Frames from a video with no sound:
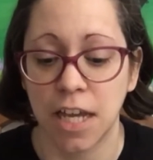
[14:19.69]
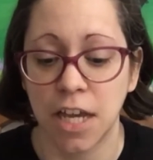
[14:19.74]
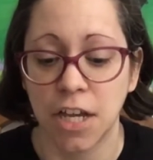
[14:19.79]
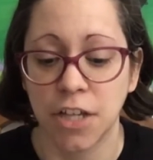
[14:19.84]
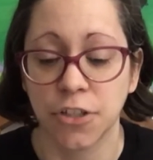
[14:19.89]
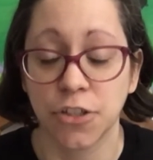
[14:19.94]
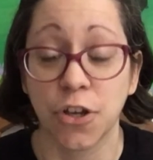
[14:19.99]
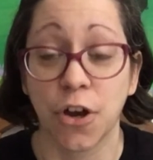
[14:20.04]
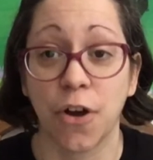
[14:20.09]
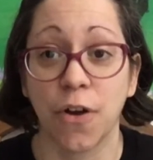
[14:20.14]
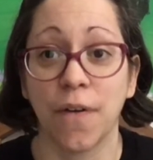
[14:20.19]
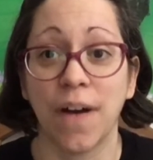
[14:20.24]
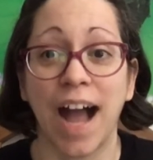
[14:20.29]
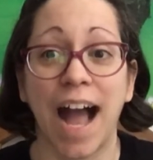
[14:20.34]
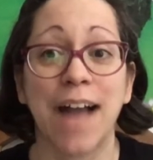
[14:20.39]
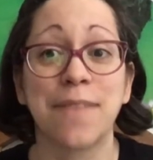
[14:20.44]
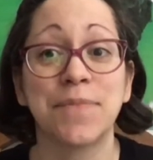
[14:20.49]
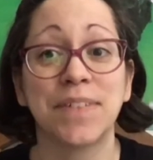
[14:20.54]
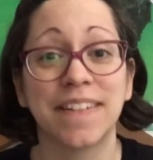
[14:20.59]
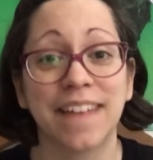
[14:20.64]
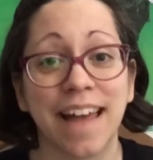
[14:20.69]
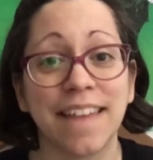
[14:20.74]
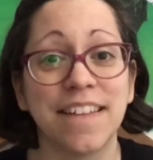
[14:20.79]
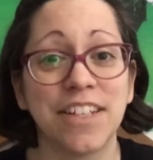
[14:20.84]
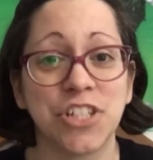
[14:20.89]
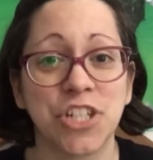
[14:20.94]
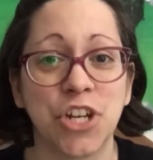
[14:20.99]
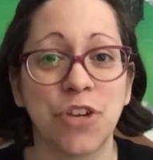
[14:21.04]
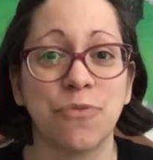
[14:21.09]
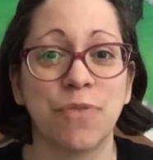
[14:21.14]
So I'm glad that
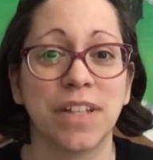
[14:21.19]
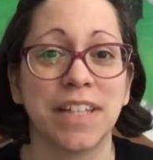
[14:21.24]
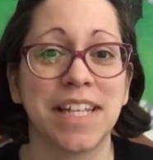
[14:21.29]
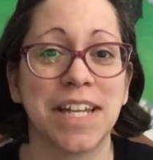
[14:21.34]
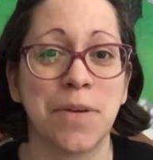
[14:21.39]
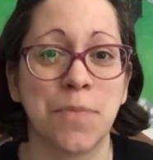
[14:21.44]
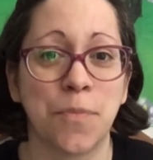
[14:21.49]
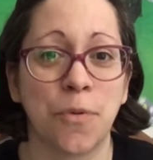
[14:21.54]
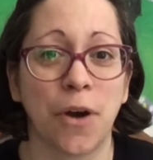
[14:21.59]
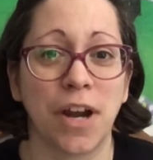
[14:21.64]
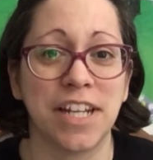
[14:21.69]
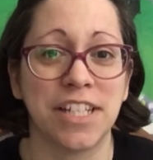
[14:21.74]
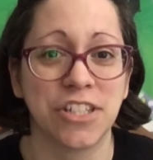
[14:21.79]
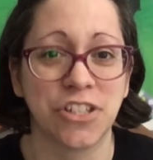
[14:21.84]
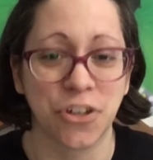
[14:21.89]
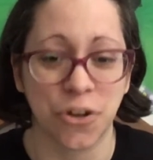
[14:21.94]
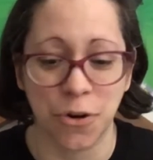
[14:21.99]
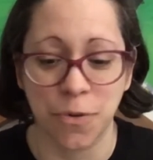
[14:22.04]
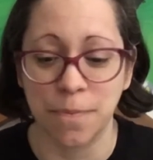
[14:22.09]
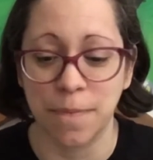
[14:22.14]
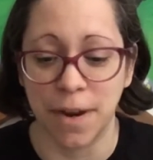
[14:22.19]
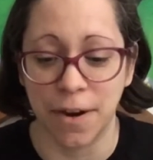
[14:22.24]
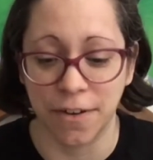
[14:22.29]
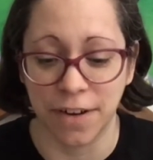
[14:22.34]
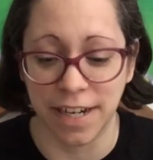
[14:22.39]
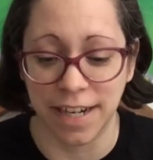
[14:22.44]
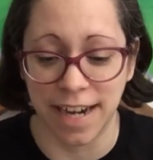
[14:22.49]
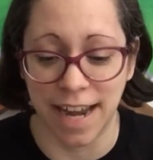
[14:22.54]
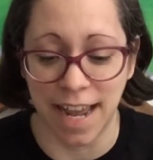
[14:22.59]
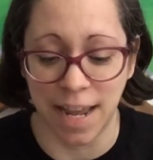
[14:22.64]
she really embraced her
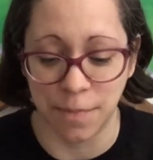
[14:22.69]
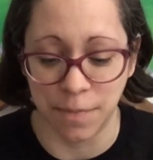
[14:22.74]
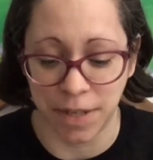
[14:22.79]
married name,